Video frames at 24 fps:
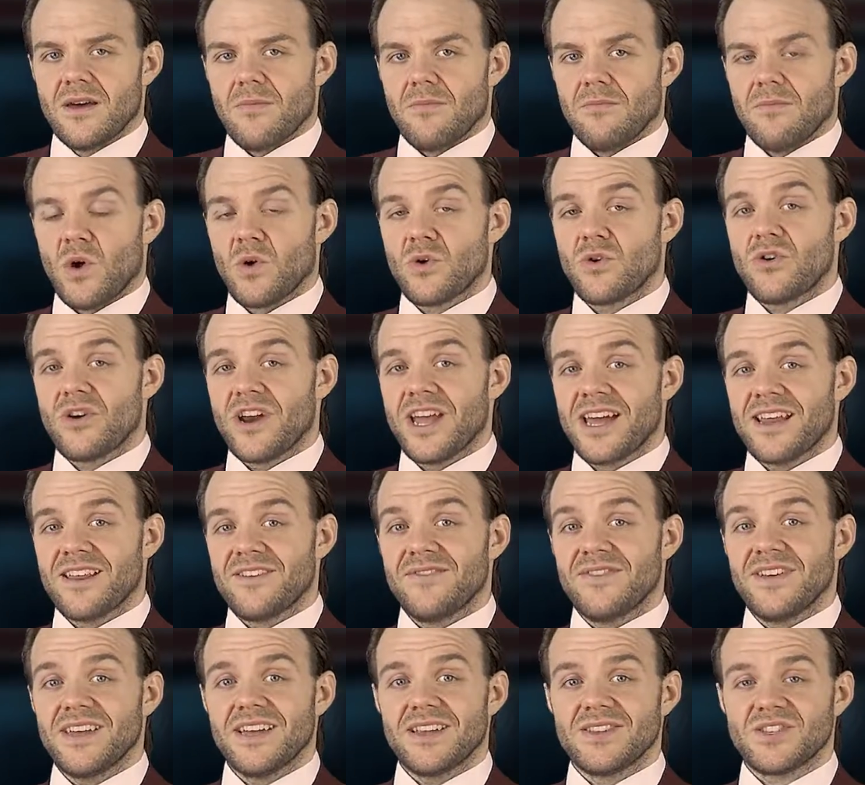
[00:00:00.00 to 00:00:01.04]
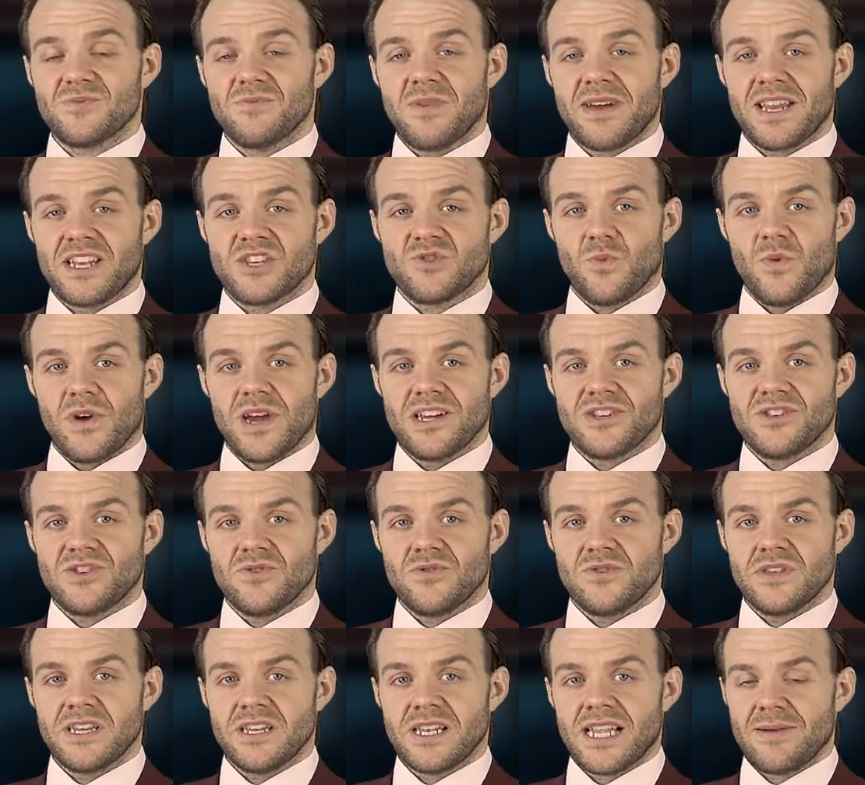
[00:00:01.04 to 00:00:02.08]
Motorhead Events made its way
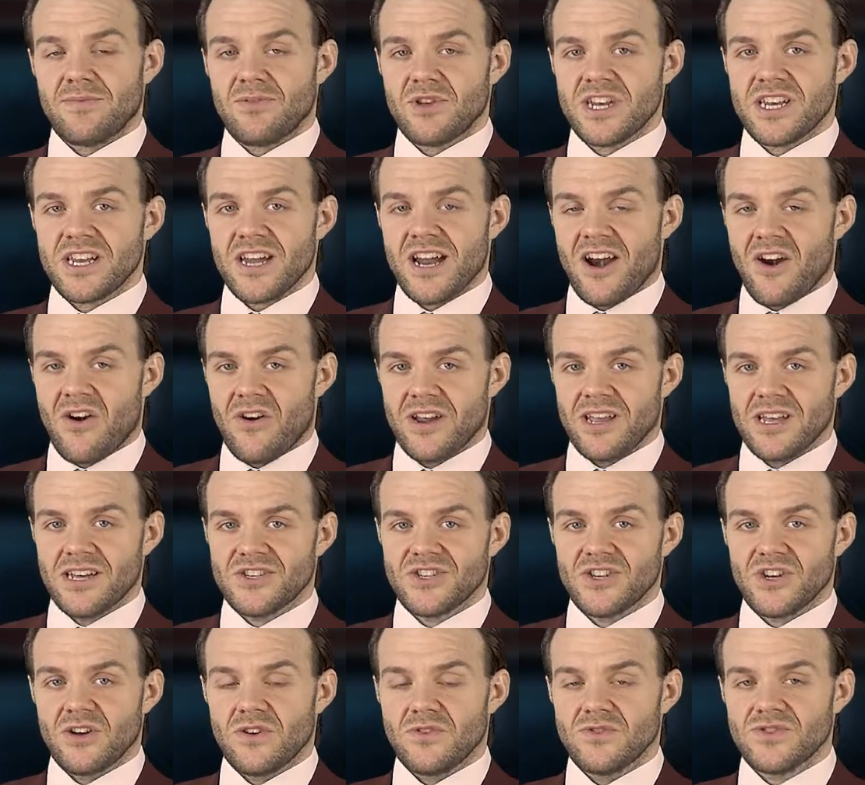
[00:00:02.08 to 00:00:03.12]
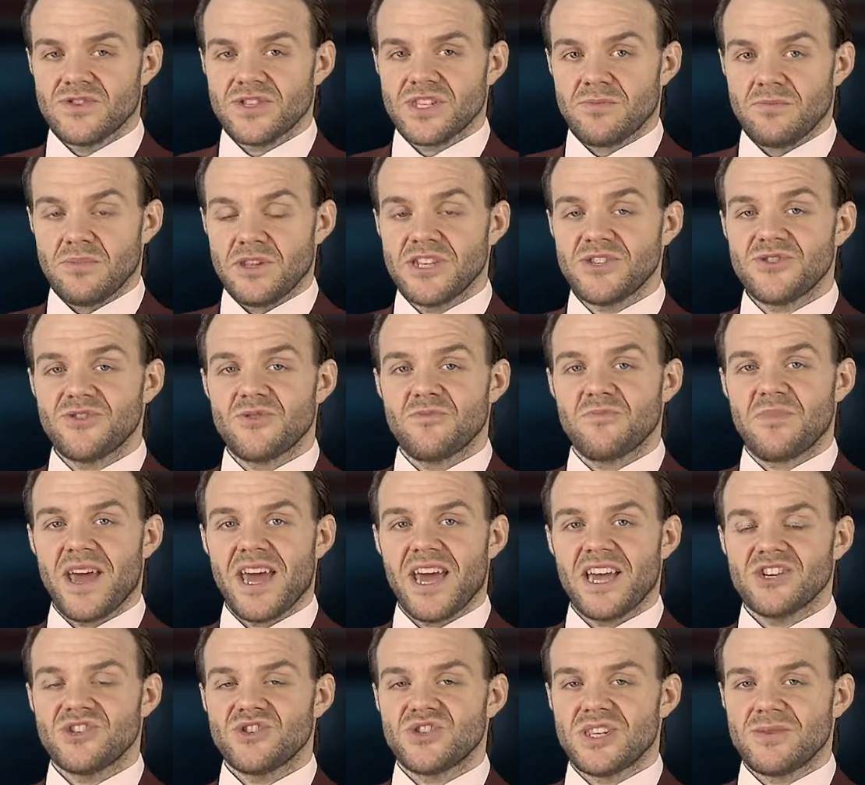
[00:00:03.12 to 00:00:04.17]
to the Lebanon area to host the Blizzard
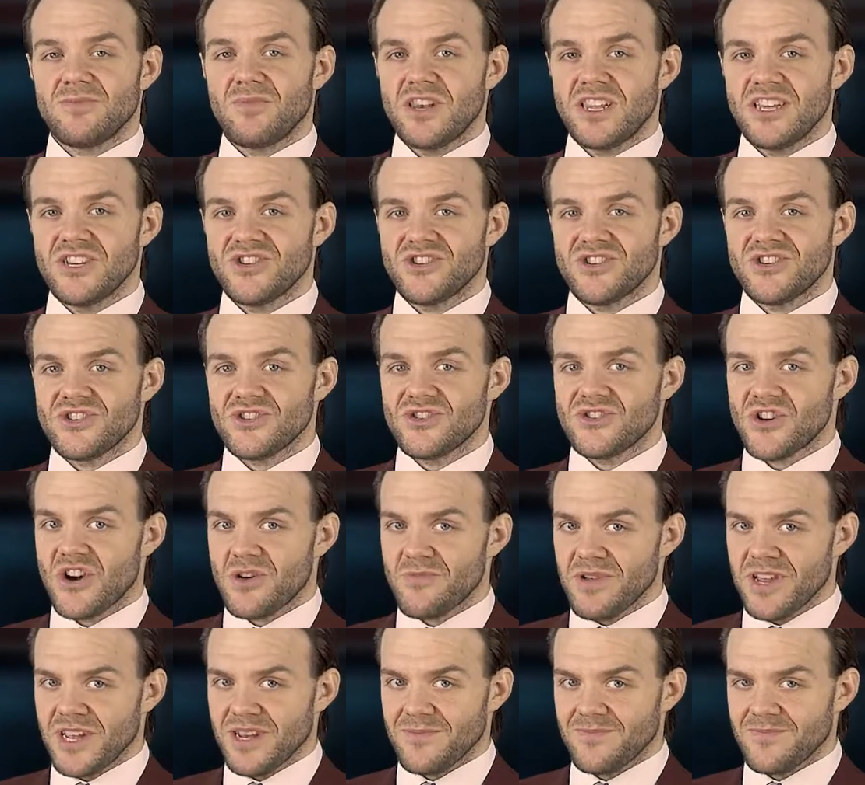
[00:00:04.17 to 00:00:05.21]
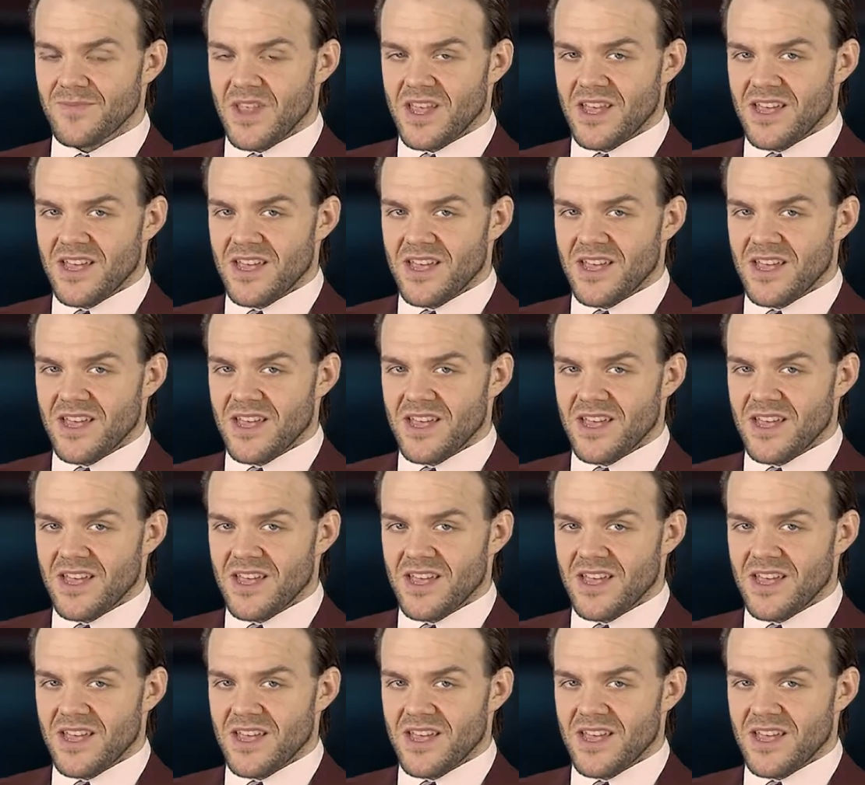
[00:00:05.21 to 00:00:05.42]
Bash Demolition Derby.